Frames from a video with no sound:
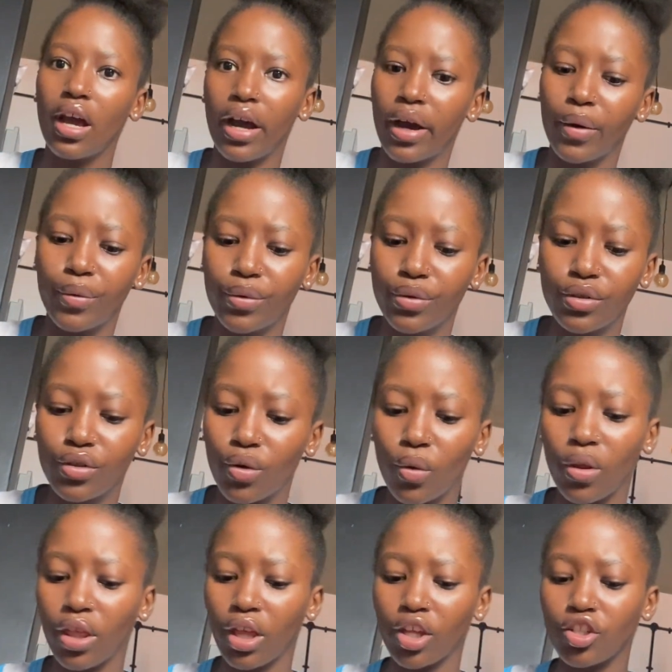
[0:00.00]
I would go
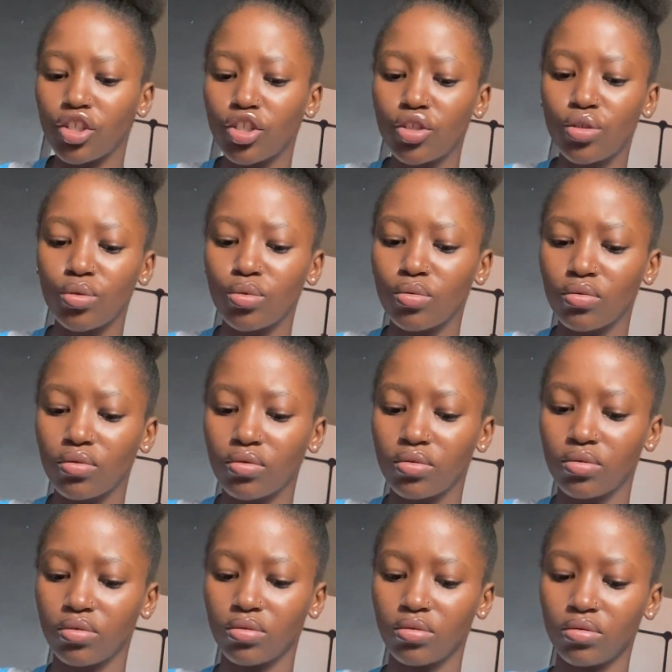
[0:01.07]
there just to,
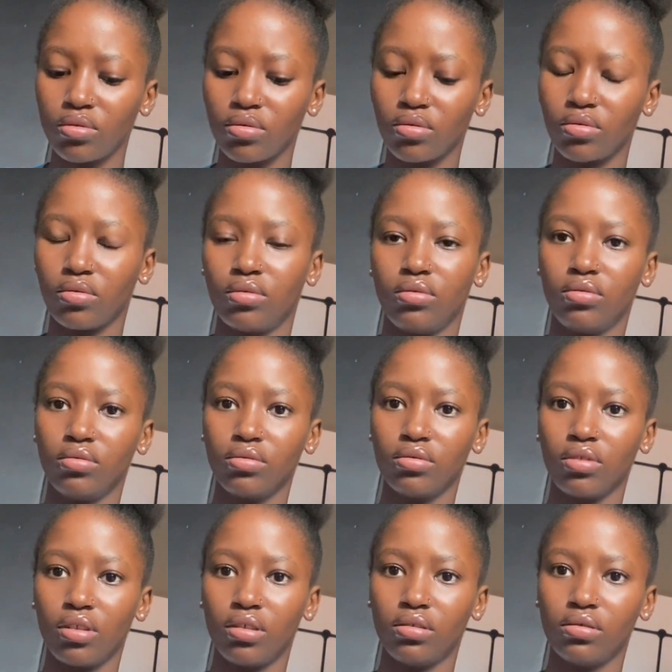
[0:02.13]

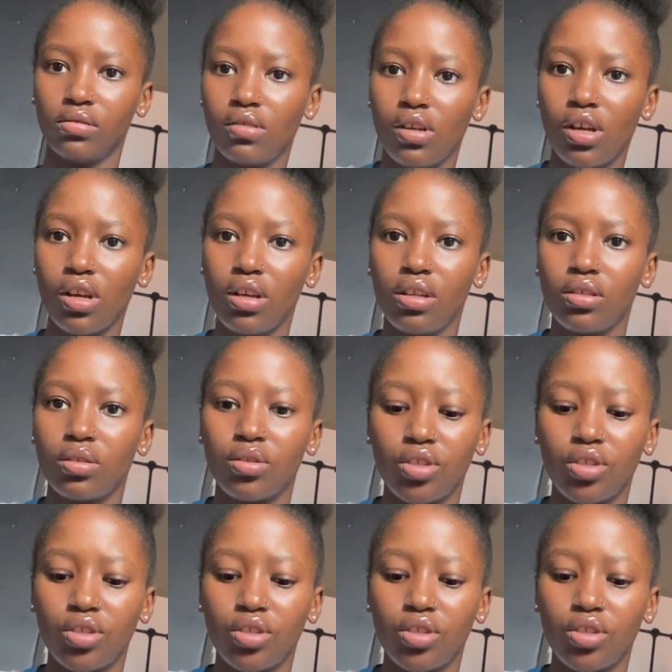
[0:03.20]
to